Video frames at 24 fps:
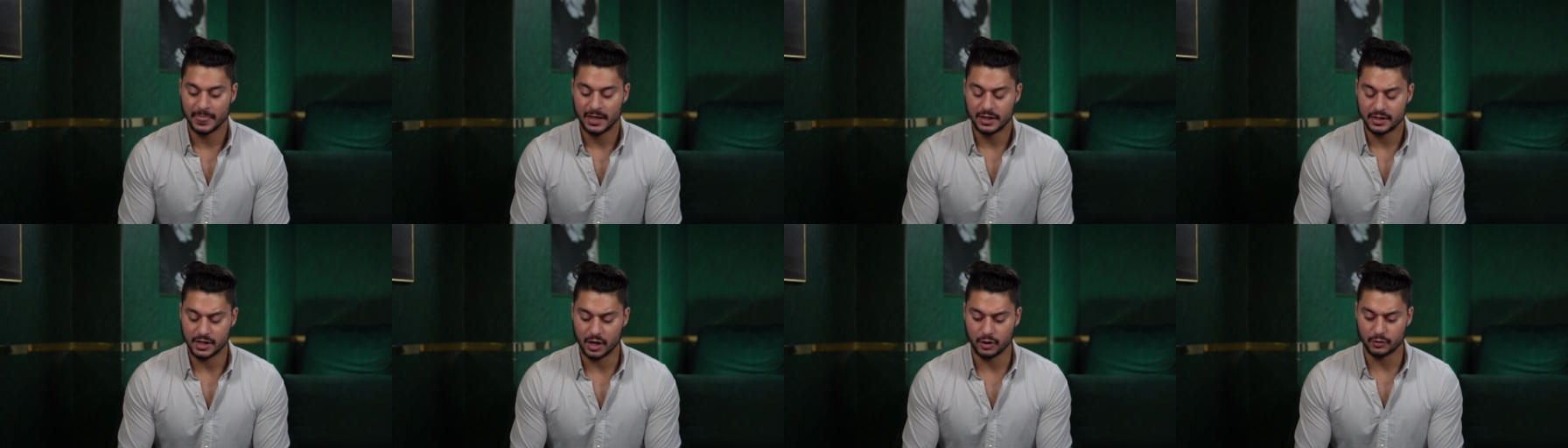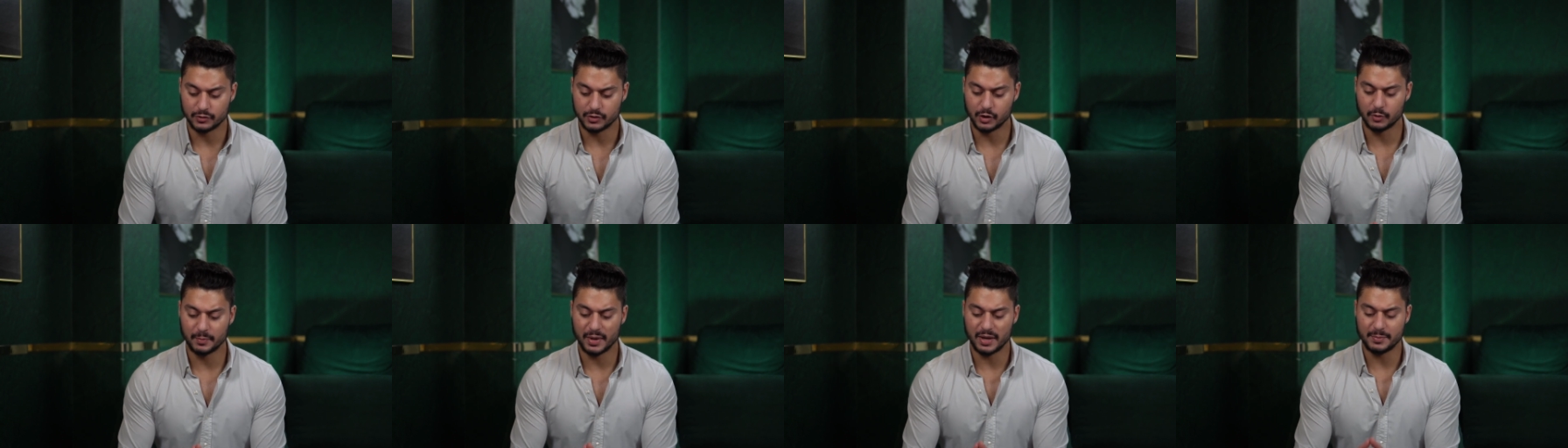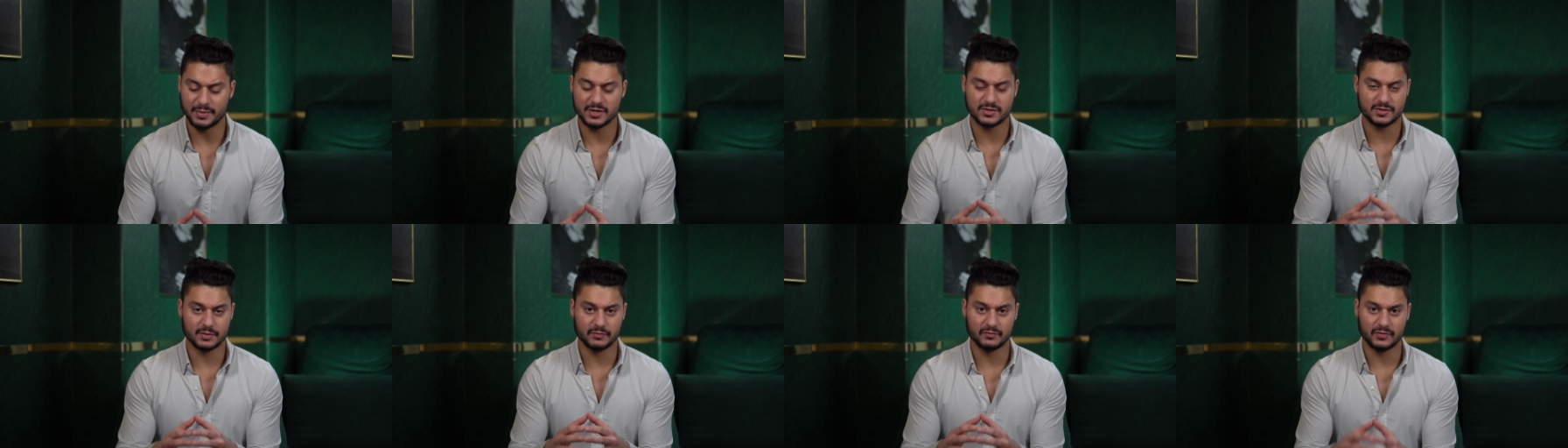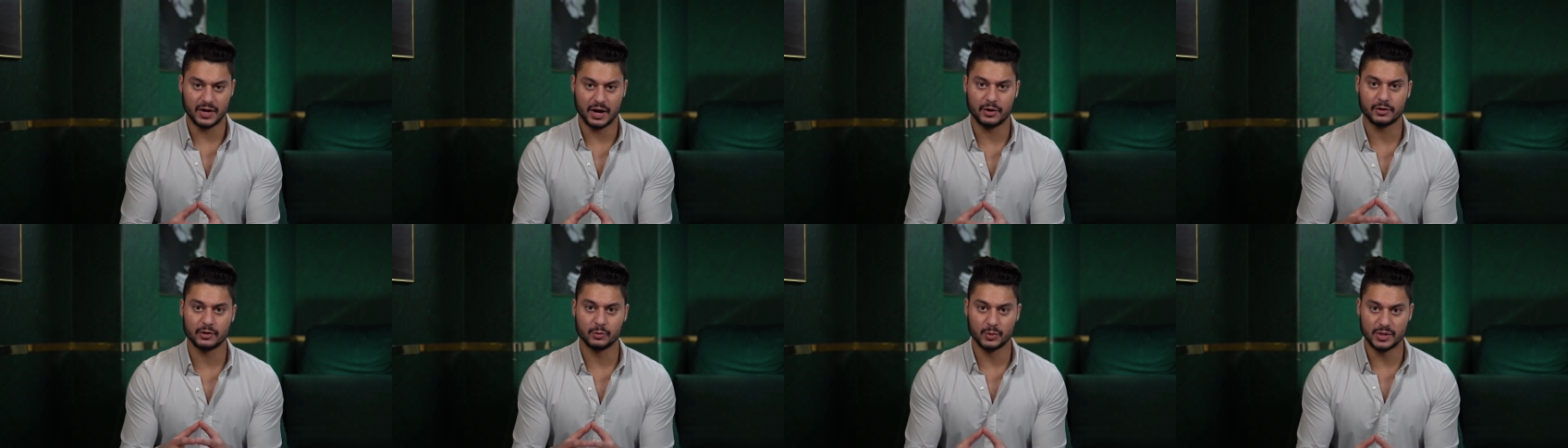Now, there may be some
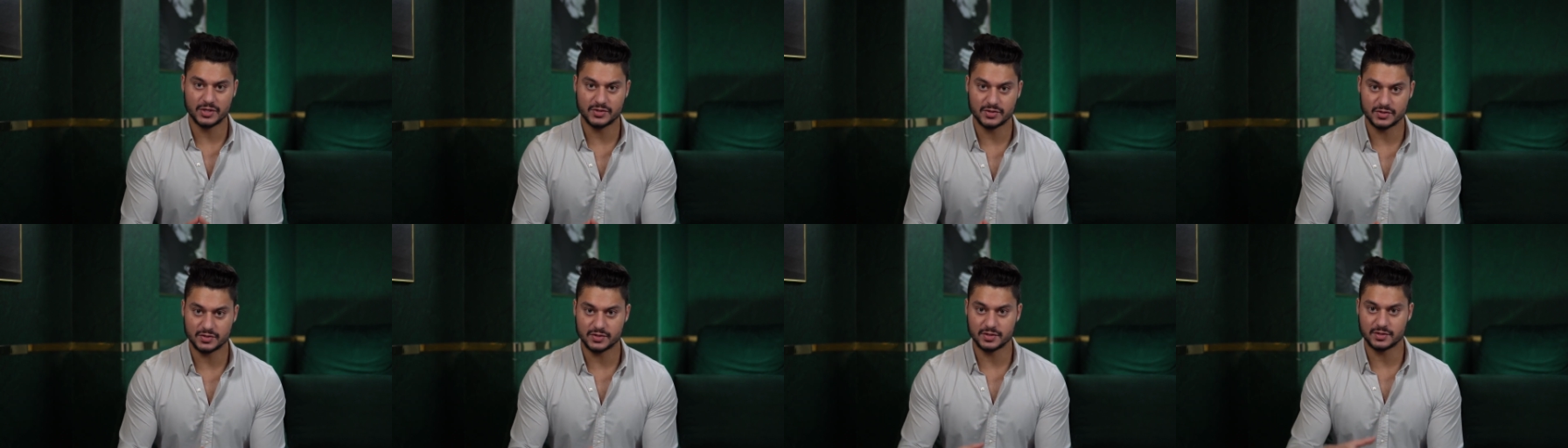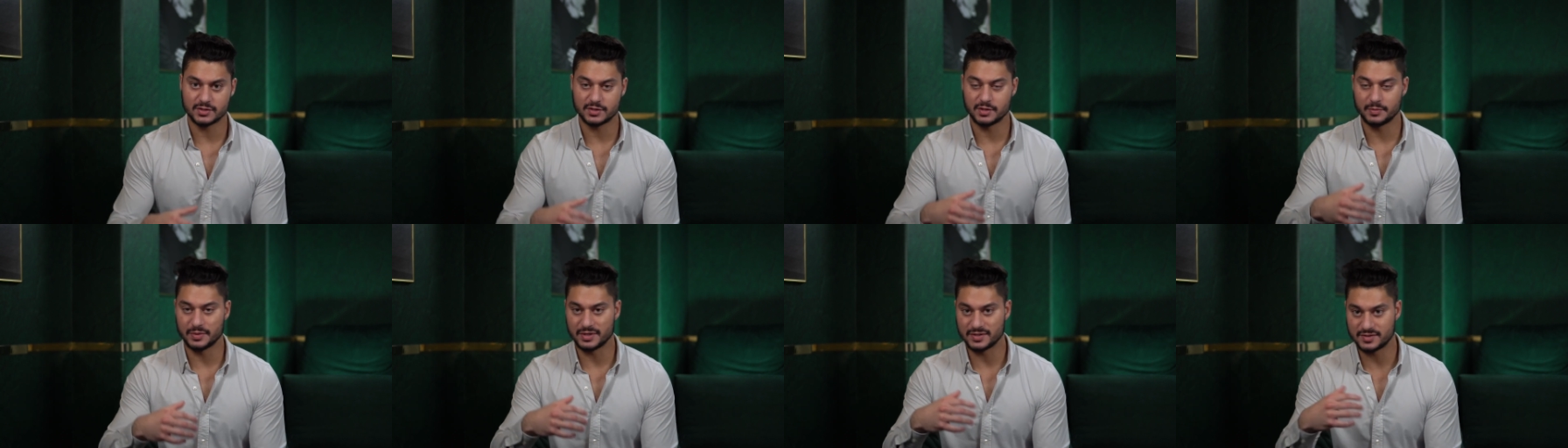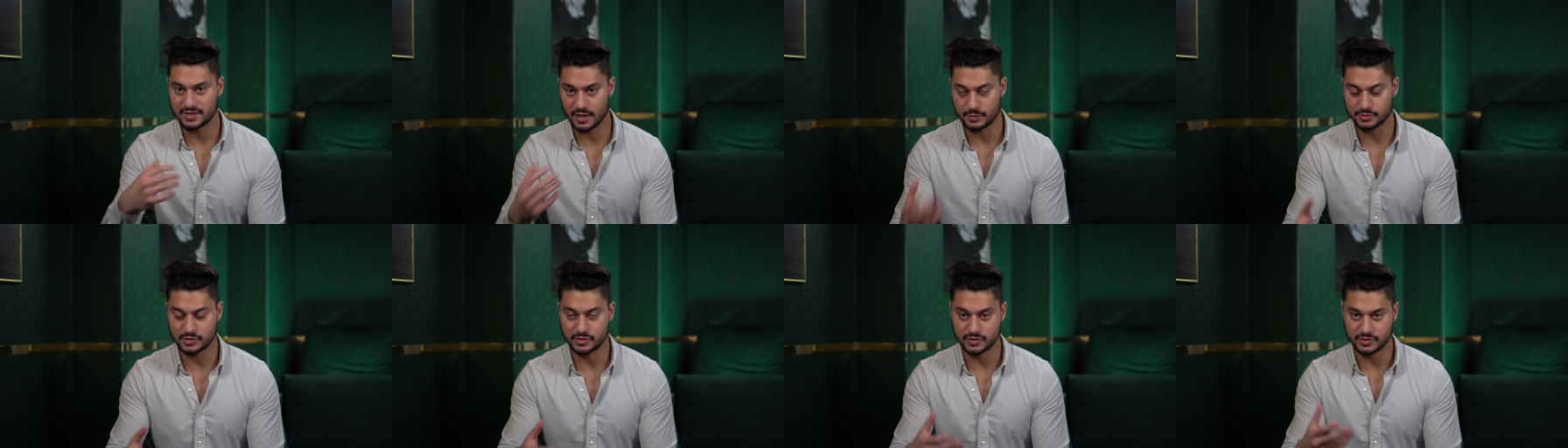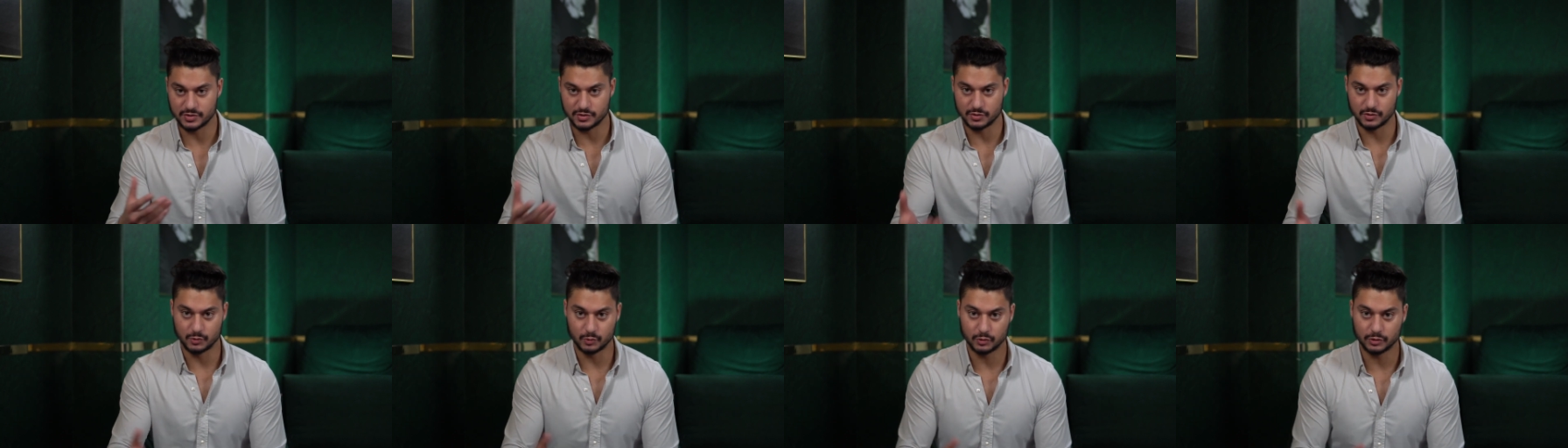valid reasons and some exceptions
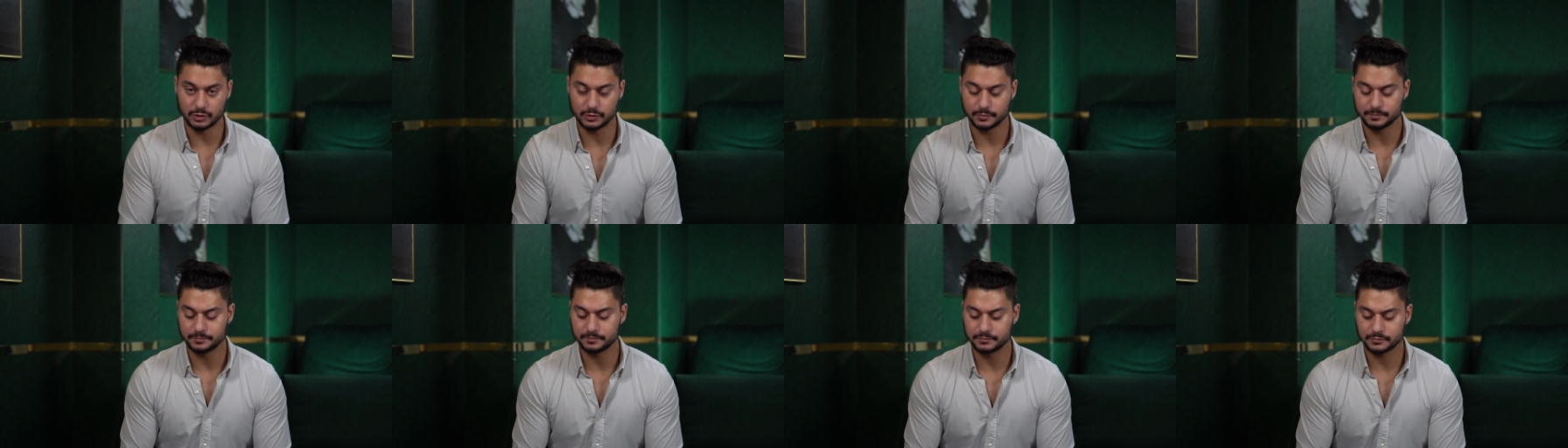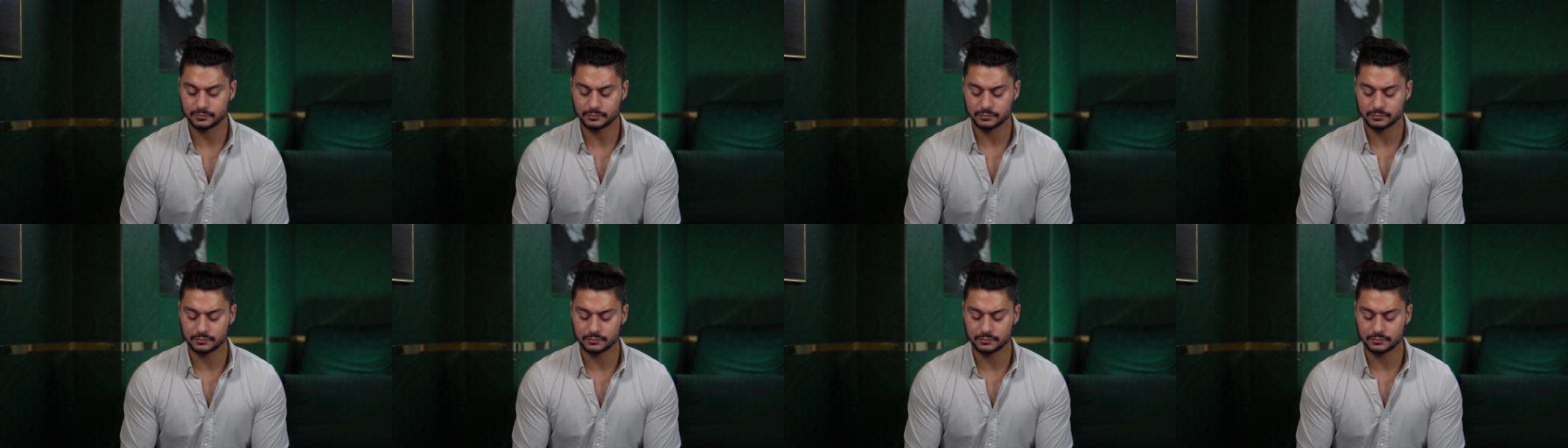to the rule,